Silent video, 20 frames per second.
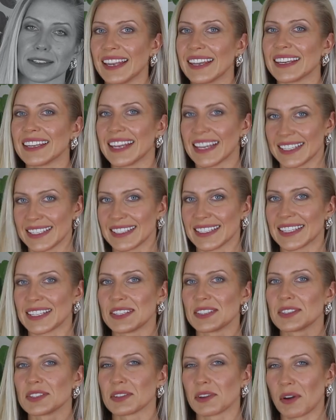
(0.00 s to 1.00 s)
And yes,
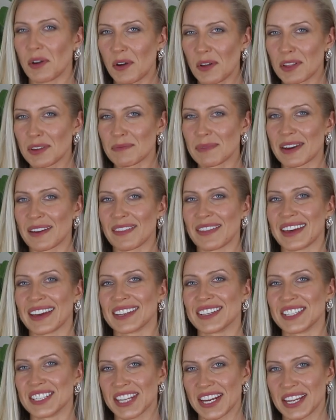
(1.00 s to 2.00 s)
it's all about
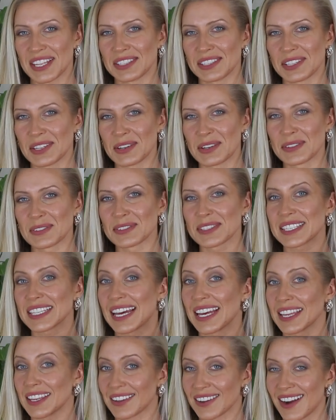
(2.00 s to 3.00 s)
that J.Lo's
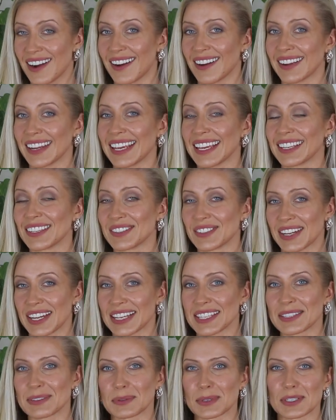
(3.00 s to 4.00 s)
iconic
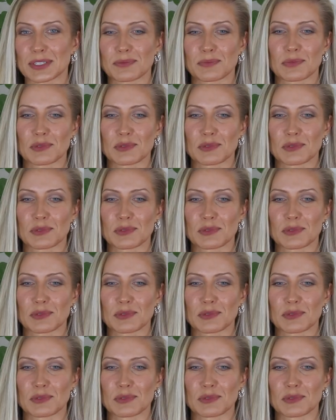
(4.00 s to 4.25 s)
dress which